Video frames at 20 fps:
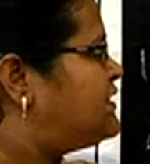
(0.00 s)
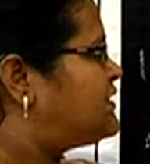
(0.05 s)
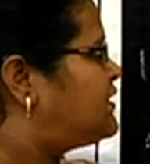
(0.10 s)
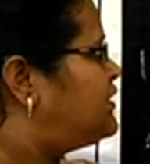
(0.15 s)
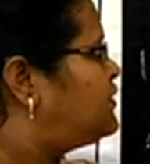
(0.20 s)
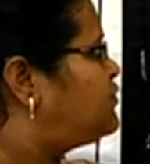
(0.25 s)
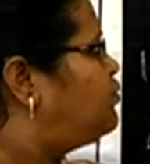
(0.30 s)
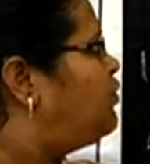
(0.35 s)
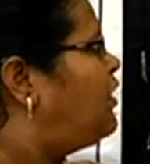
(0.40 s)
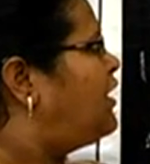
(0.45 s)

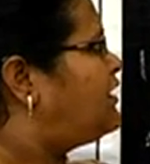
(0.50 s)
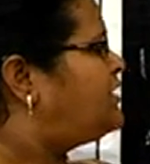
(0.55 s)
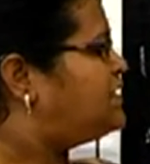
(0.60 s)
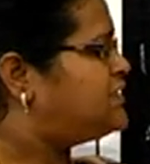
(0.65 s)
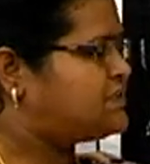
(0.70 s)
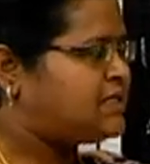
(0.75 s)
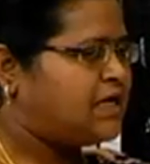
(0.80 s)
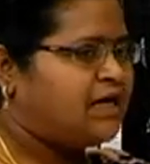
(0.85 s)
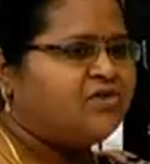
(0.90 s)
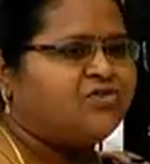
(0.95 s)
discuss what
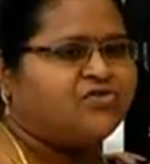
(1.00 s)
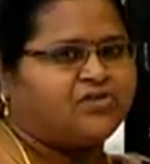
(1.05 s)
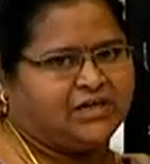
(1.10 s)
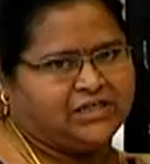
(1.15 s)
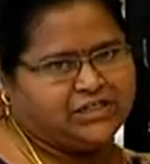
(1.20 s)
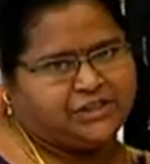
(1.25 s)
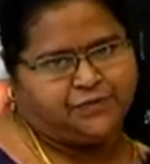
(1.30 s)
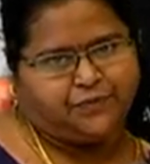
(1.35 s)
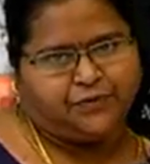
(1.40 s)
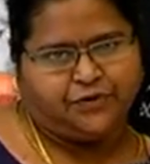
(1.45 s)
is
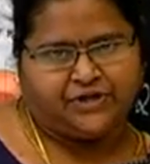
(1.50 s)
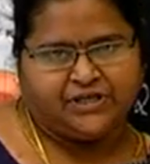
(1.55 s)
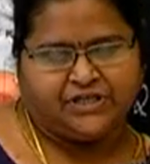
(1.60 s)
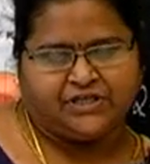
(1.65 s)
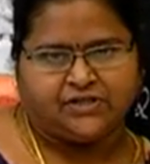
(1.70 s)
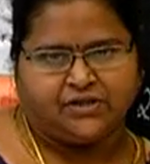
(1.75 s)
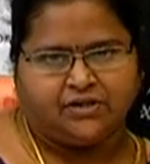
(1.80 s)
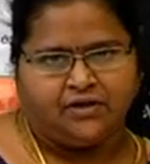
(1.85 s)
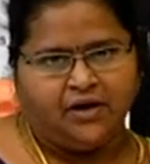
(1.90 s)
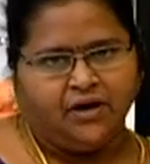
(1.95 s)

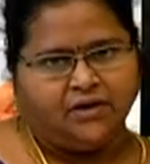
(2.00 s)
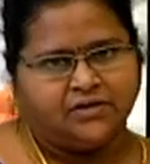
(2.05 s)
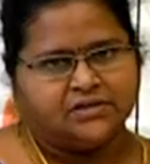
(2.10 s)
transportation.